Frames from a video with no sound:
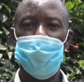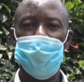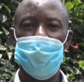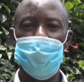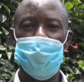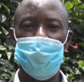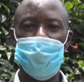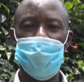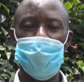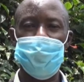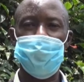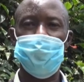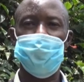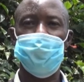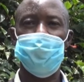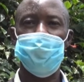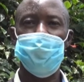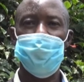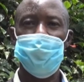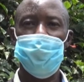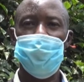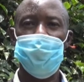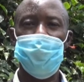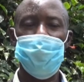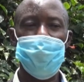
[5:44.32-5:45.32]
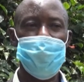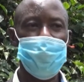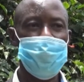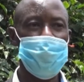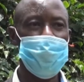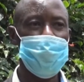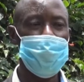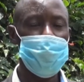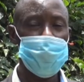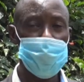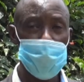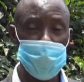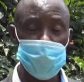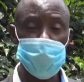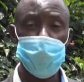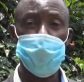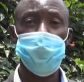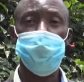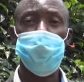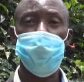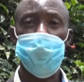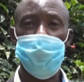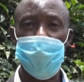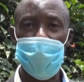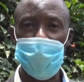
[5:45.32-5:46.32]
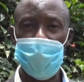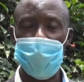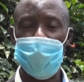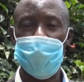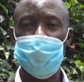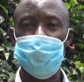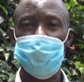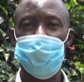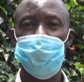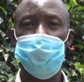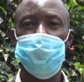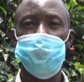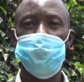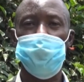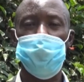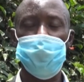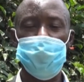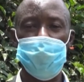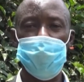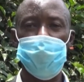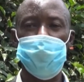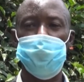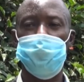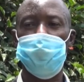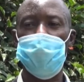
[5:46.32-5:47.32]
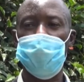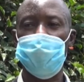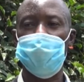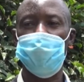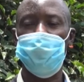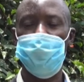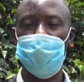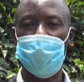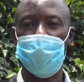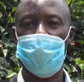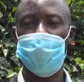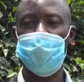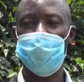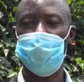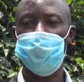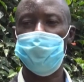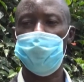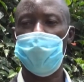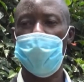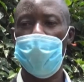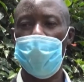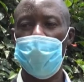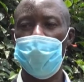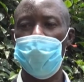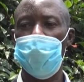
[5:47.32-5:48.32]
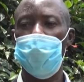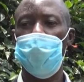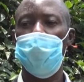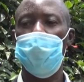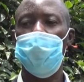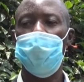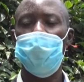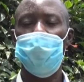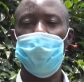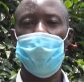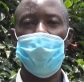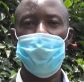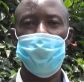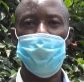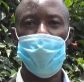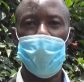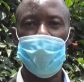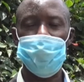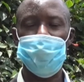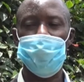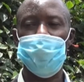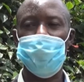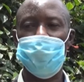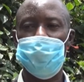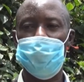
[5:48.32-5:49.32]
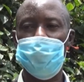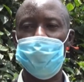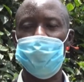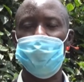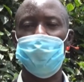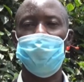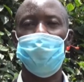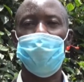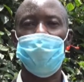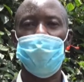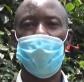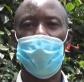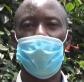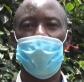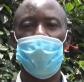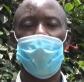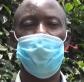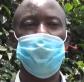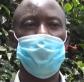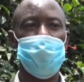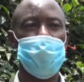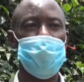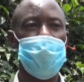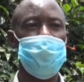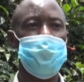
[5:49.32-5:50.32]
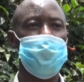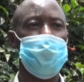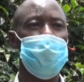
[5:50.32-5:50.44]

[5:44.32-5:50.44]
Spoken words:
that the education providers put in place a mechanism to handle the emergencies that are coming up.